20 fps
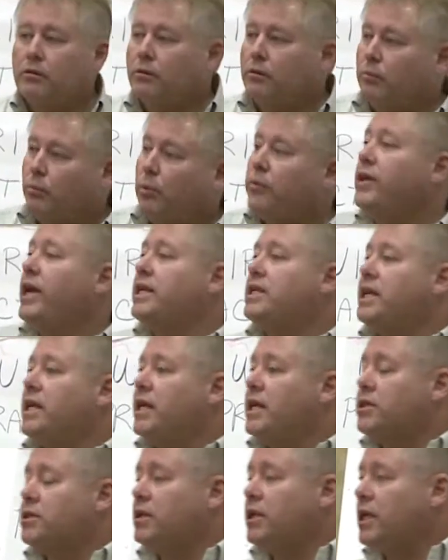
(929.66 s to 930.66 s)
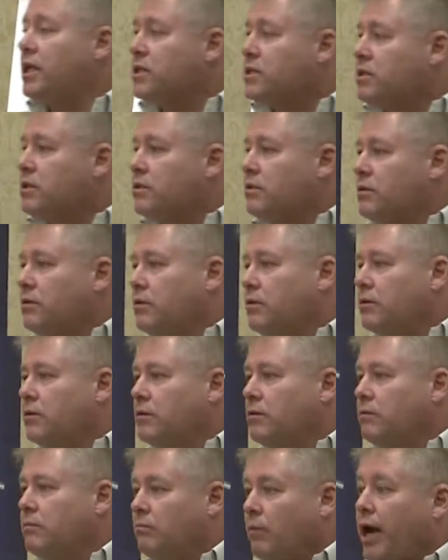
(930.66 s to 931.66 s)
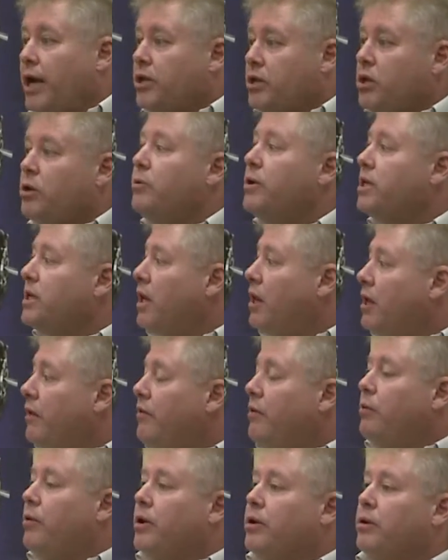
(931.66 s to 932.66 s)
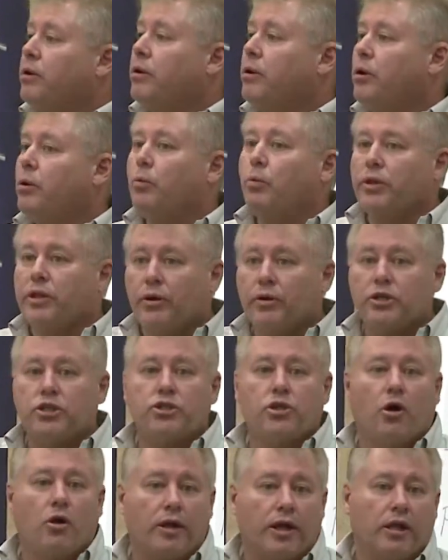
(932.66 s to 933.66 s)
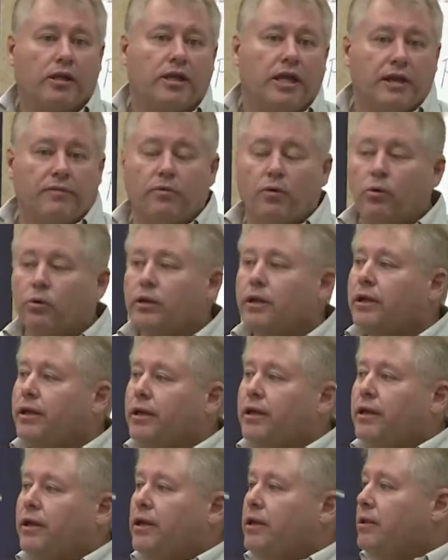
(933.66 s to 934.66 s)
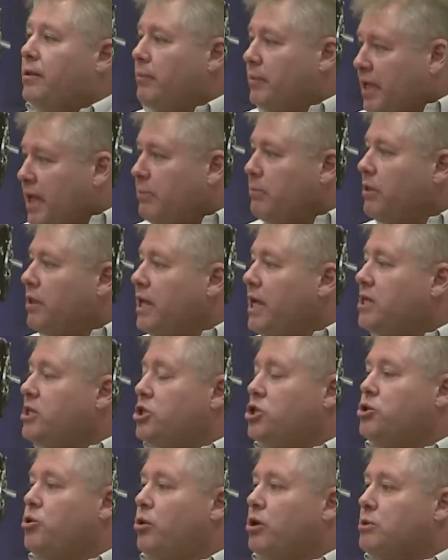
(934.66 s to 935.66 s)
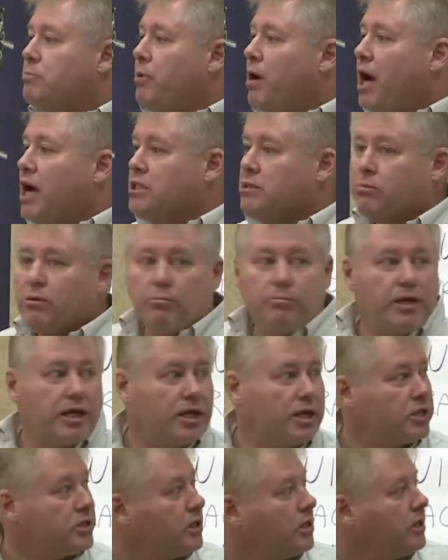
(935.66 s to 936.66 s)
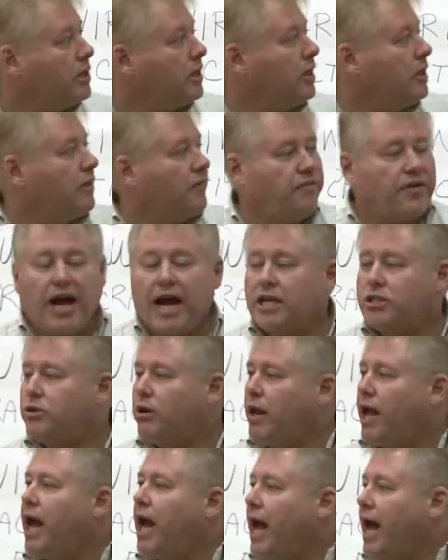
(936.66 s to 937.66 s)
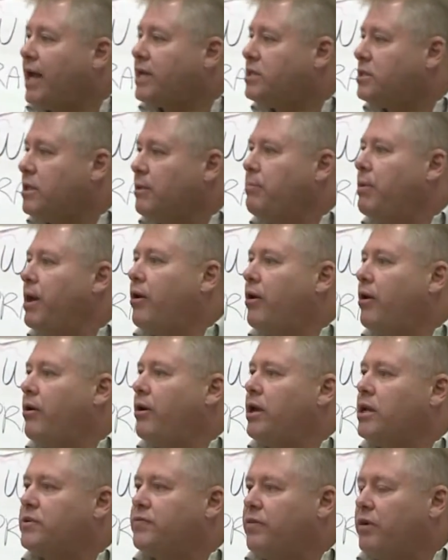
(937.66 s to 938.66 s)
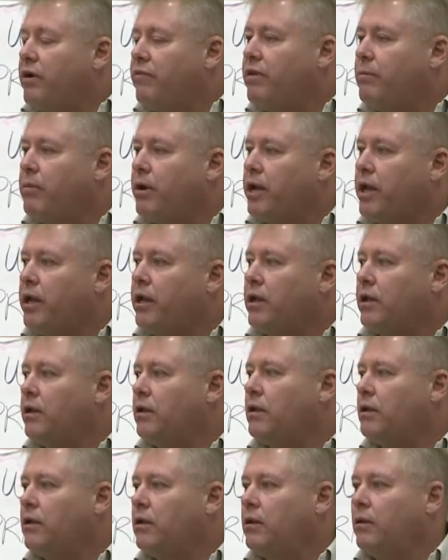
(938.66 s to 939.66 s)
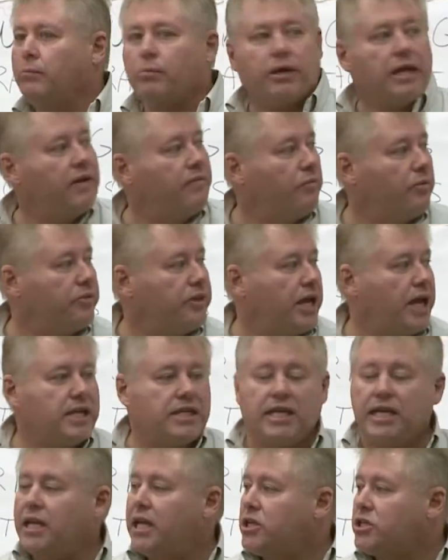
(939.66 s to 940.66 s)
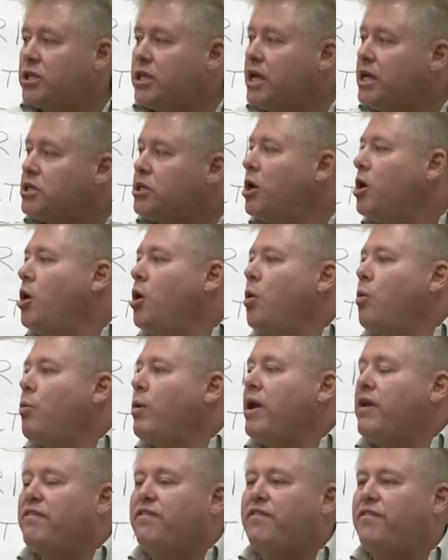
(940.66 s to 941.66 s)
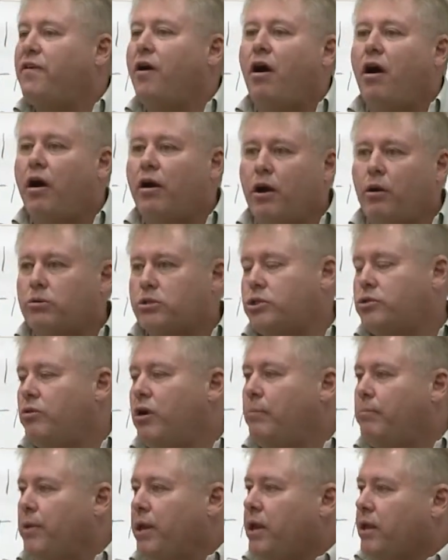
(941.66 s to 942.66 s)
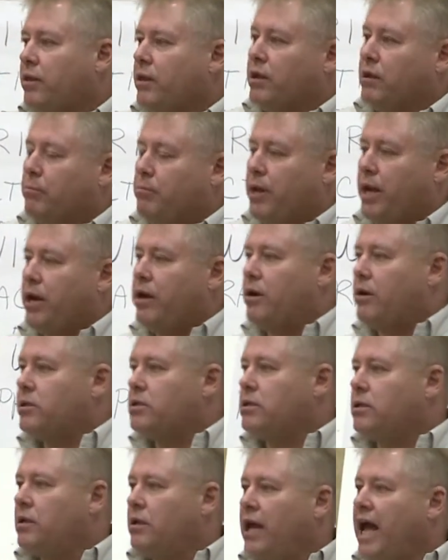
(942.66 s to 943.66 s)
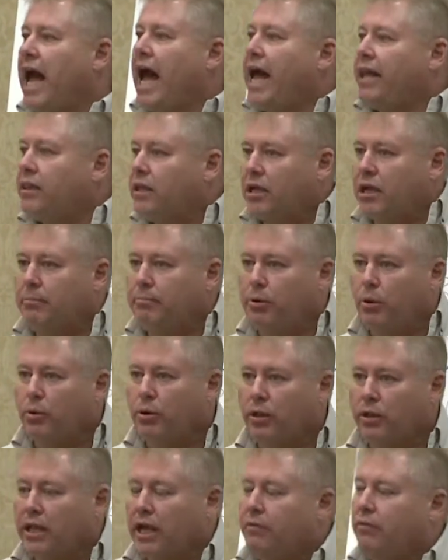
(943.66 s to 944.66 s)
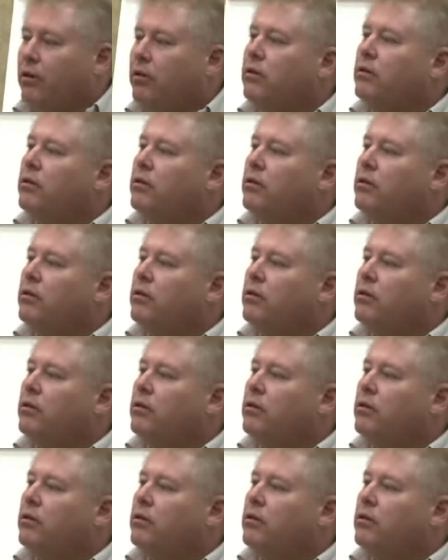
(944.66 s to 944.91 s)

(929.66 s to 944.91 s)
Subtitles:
with 18-inch leads. Mind you, we tell everyone when they're installing CleanVolt to keep the leads as short as possible, because the faster it acts, the better it is for everybody. But even with the 18-inch leads, we far outstrip any of the competitors at the component level